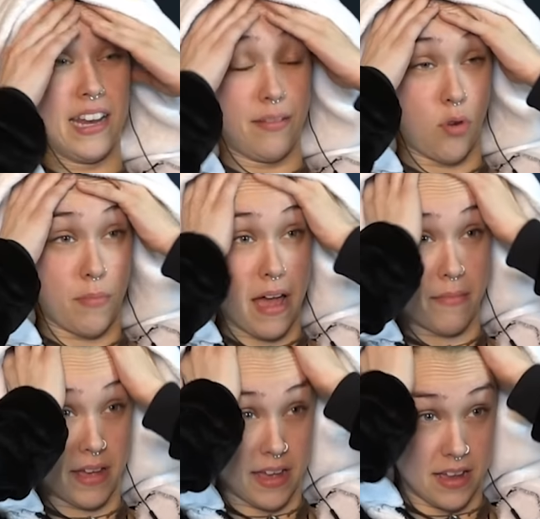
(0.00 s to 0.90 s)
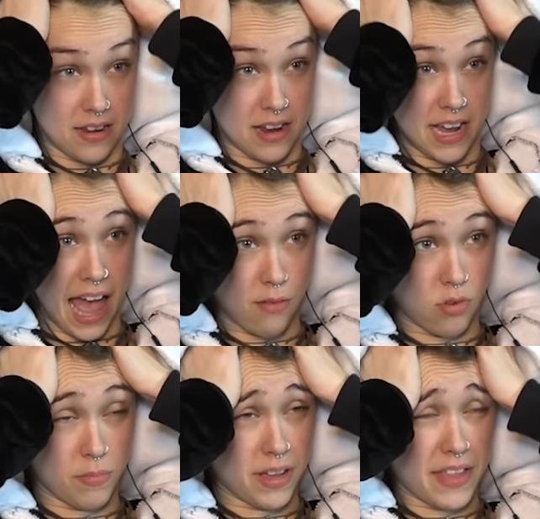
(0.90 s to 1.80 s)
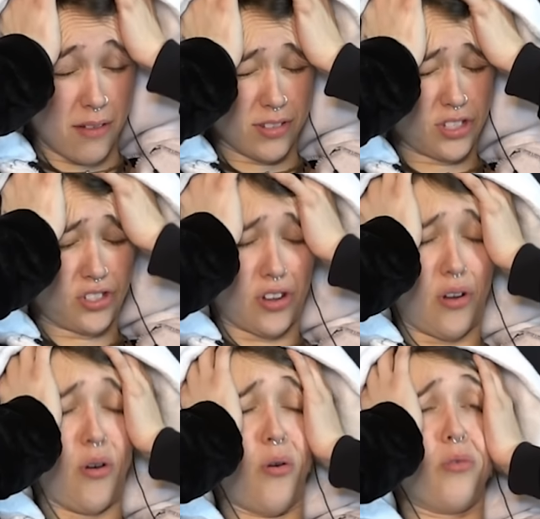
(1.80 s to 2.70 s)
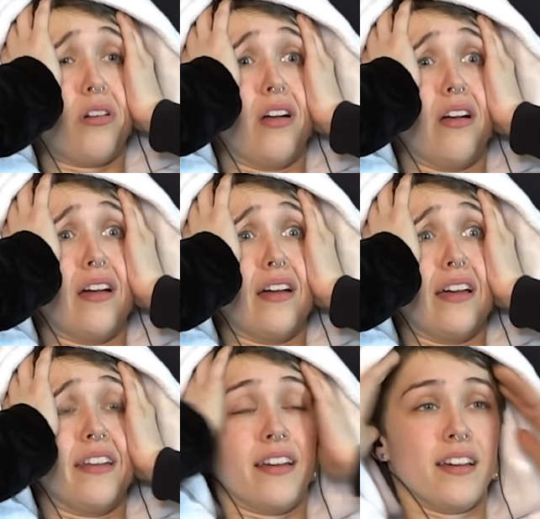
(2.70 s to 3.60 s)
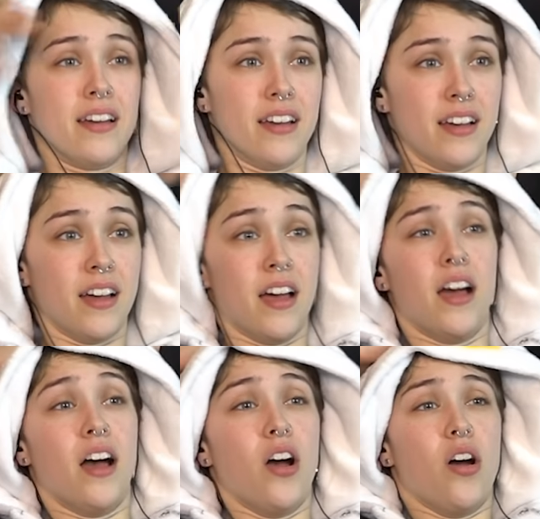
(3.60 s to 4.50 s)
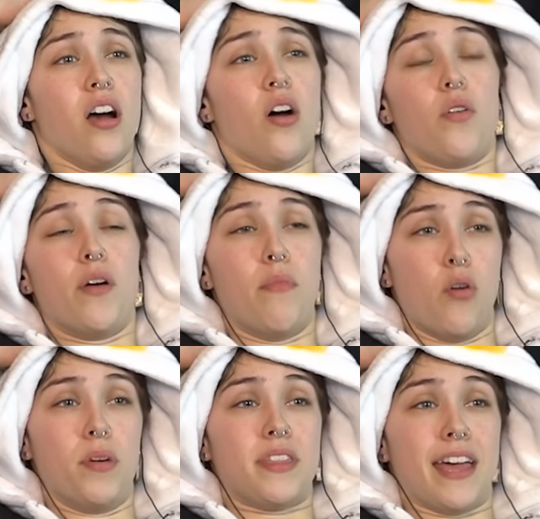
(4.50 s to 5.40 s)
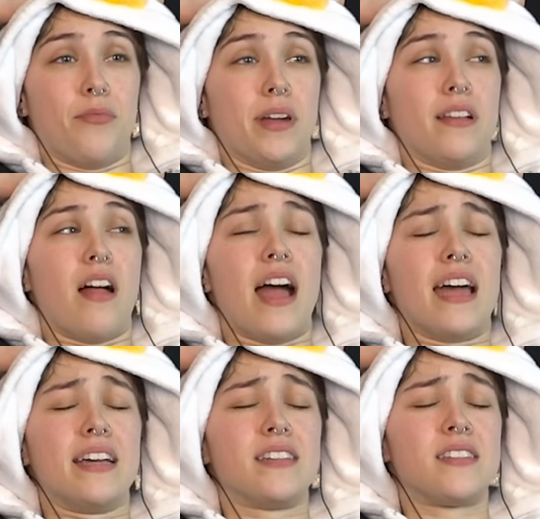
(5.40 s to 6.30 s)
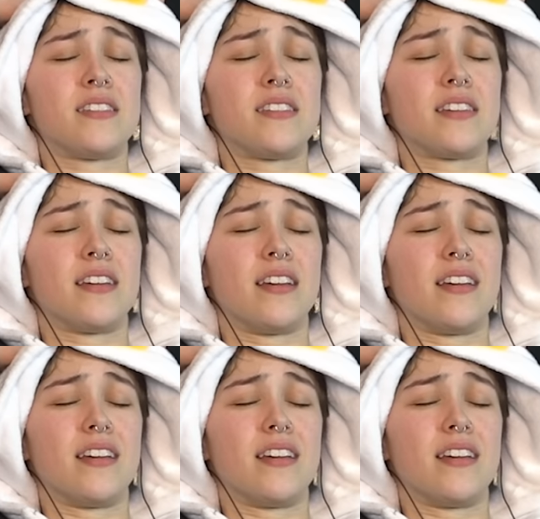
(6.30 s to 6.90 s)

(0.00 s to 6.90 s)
need more Batman and Catwoman. That was so good the moment they realized